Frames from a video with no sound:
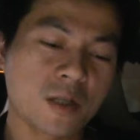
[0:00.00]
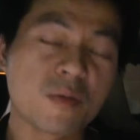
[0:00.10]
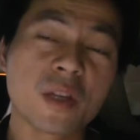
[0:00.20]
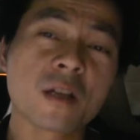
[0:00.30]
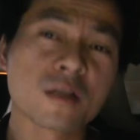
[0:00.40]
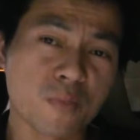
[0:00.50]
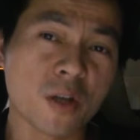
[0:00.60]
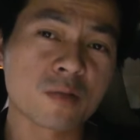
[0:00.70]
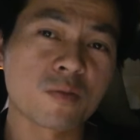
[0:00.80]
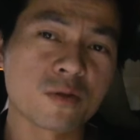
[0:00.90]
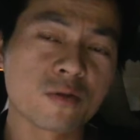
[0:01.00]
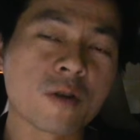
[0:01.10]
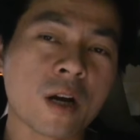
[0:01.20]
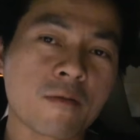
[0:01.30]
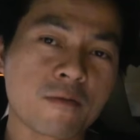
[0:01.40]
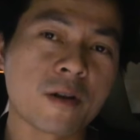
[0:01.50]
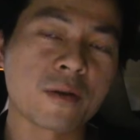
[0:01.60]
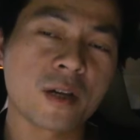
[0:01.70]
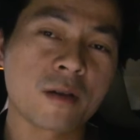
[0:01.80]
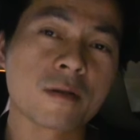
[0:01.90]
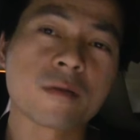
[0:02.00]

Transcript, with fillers: I mean, it is possible to drive around there.